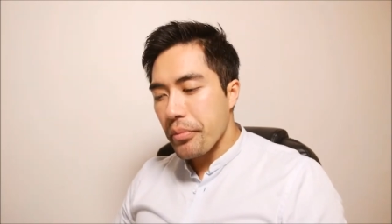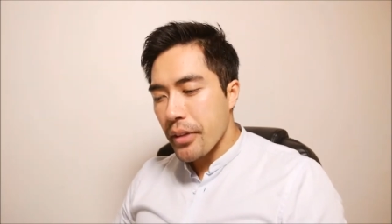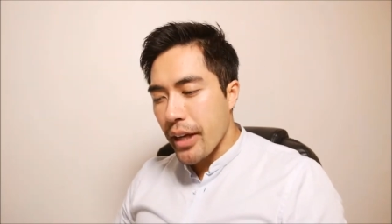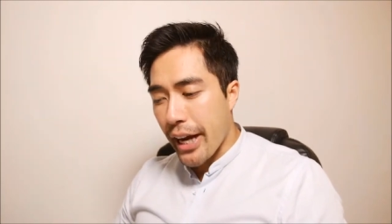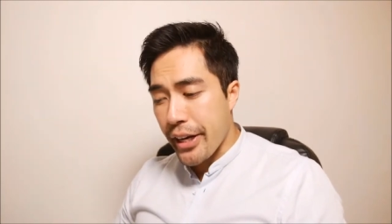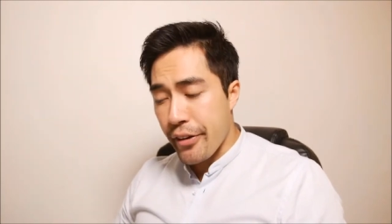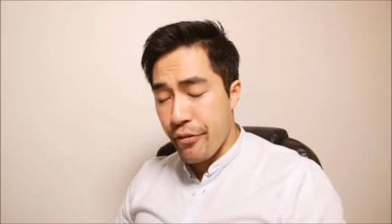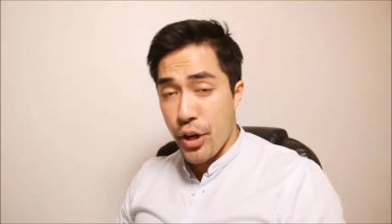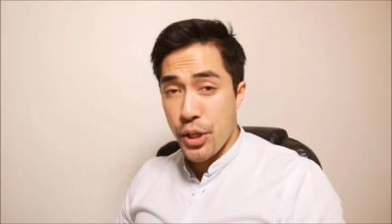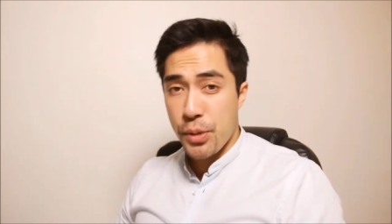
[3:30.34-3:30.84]

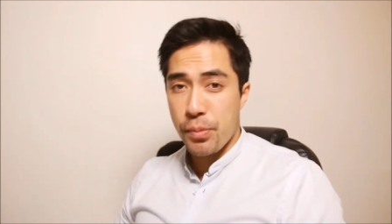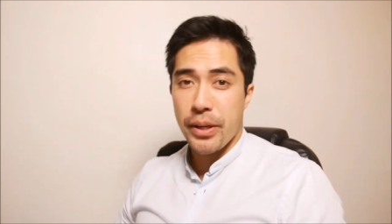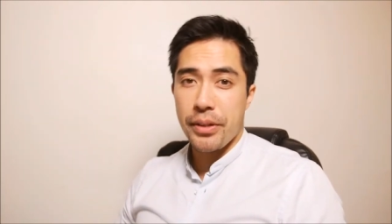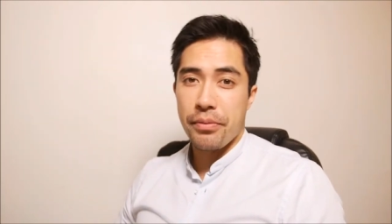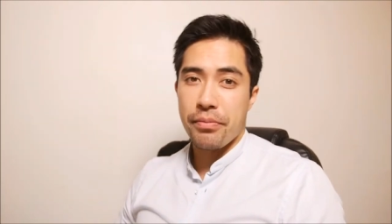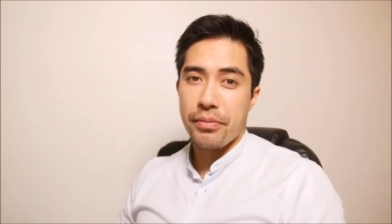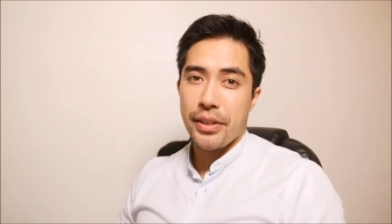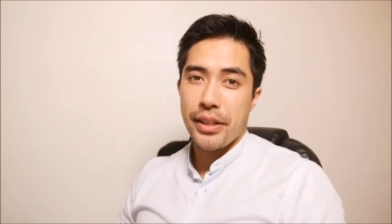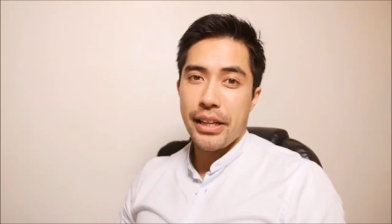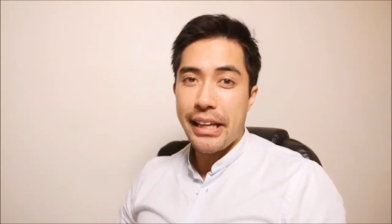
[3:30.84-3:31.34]
And the first one
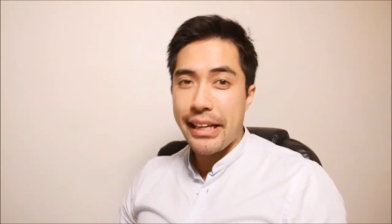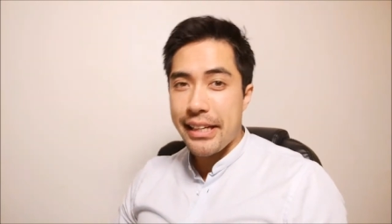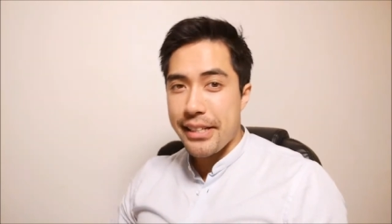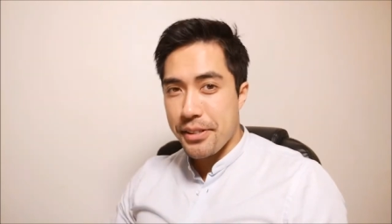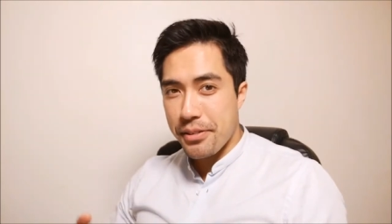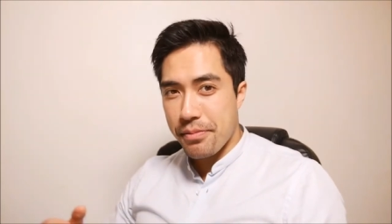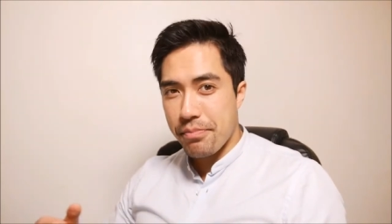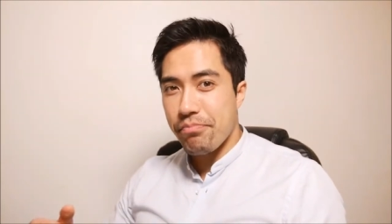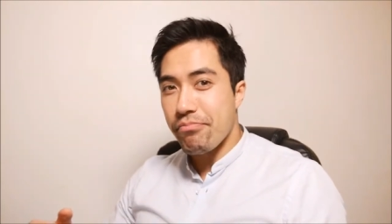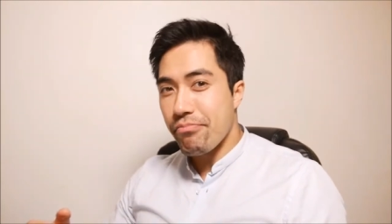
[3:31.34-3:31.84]

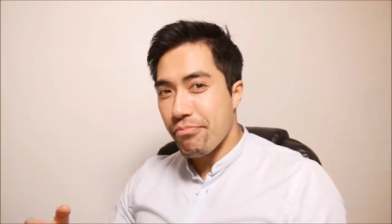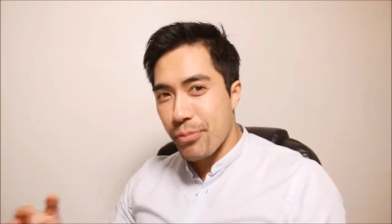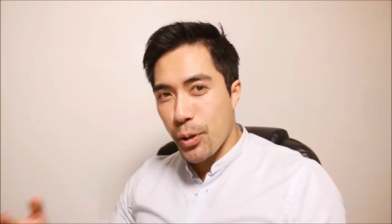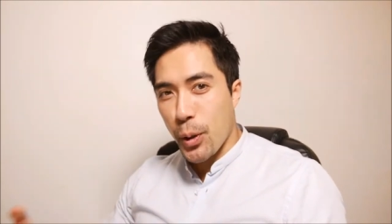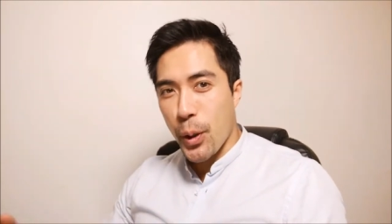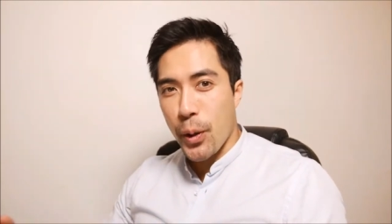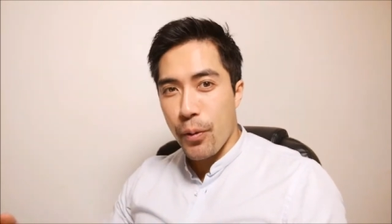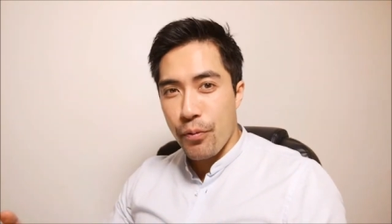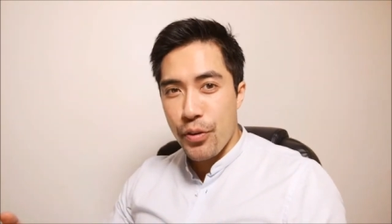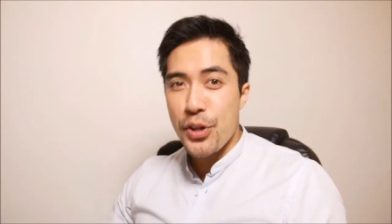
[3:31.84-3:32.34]
is
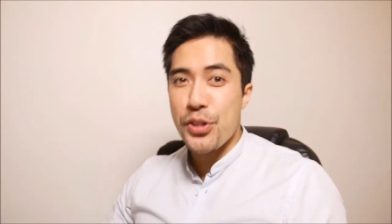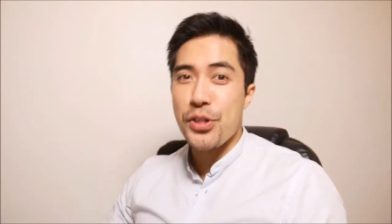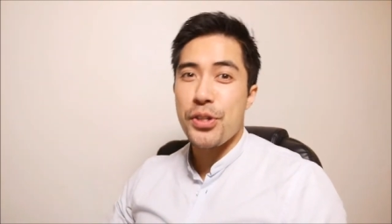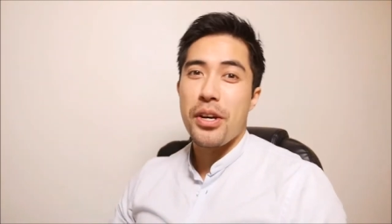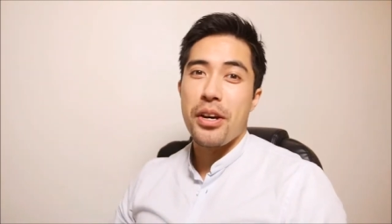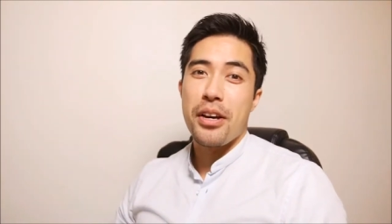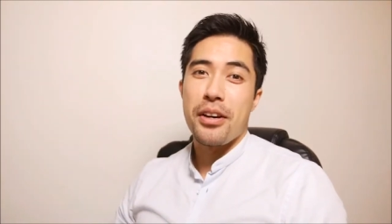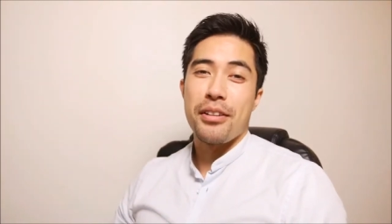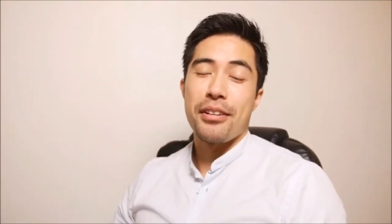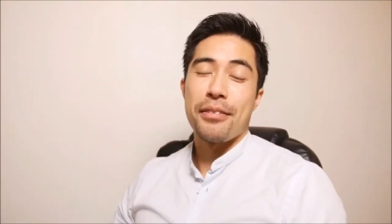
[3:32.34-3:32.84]
quite obvious,
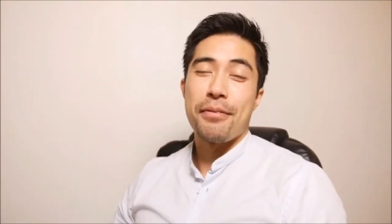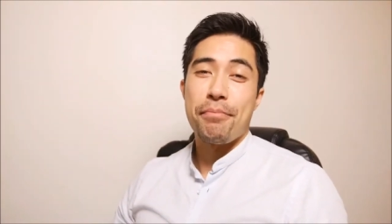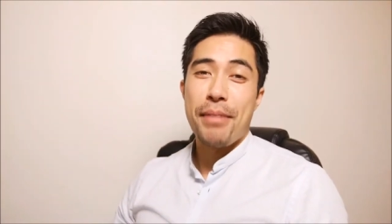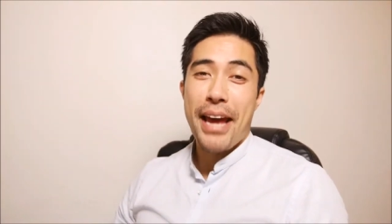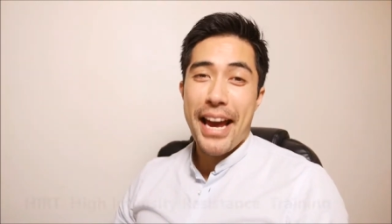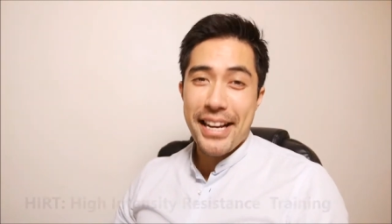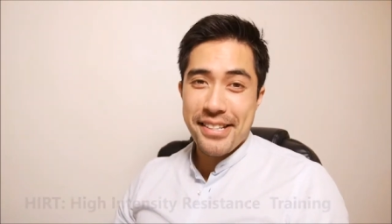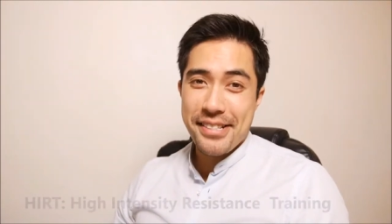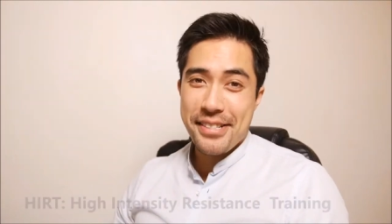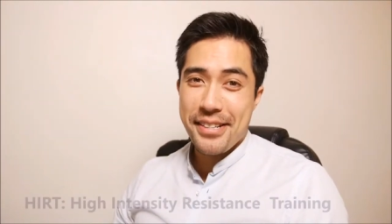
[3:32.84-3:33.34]

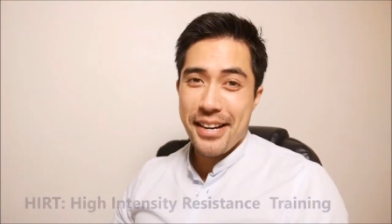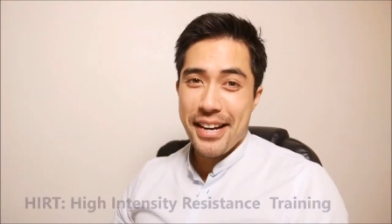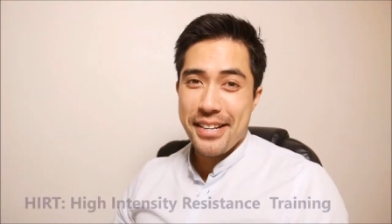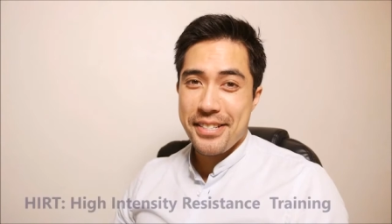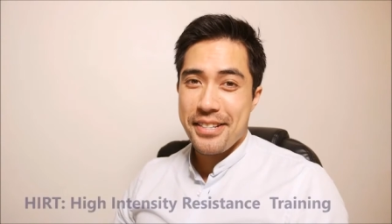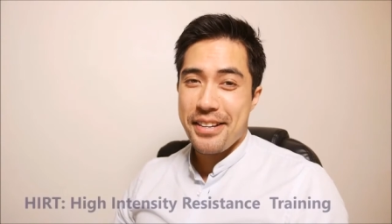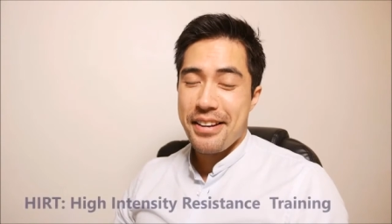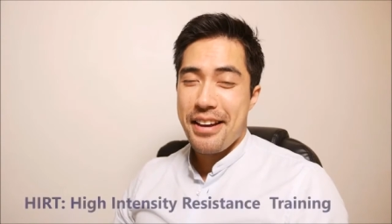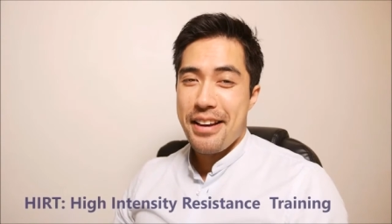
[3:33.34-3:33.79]
exercise.